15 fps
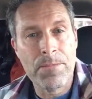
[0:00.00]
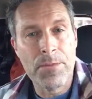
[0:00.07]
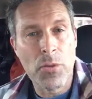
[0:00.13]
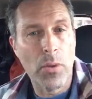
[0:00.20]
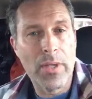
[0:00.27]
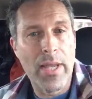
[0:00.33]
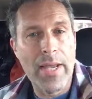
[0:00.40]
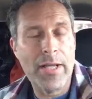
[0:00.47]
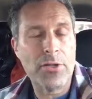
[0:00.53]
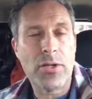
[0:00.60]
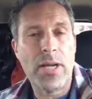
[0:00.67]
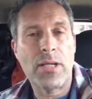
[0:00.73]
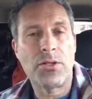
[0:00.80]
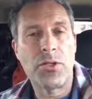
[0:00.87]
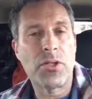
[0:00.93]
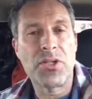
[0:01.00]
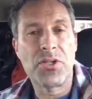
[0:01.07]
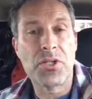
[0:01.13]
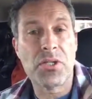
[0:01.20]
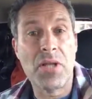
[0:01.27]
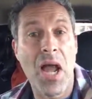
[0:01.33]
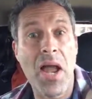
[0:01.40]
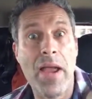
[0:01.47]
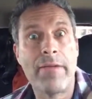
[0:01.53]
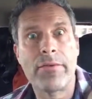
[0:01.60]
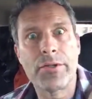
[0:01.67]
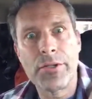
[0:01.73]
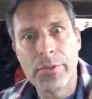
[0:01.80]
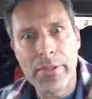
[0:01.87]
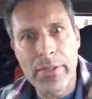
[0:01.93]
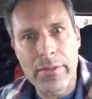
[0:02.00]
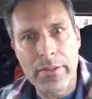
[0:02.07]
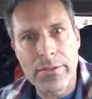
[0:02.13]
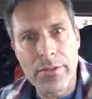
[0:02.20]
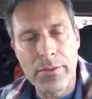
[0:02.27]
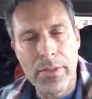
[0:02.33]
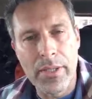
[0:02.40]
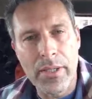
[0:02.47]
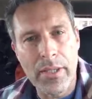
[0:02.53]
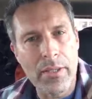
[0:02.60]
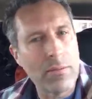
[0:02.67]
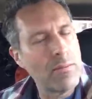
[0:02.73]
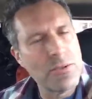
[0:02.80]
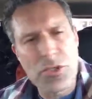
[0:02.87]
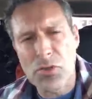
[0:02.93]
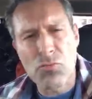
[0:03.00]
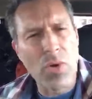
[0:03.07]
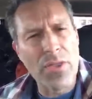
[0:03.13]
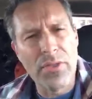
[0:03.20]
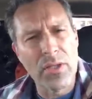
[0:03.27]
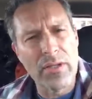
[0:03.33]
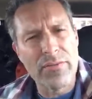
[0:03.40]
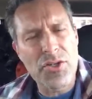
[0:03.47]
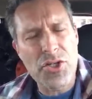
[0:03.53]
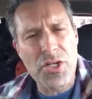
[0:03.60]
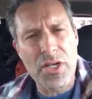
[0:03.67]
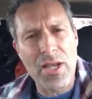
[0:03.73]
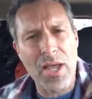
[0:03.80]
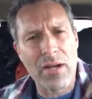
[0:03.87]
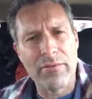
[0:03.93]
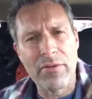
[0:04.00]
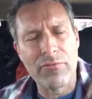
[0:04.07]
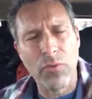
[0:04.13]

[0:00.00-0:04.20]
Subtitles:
Toyota A-Trans, you can just not ever do anything to it and just run the living shit out of it,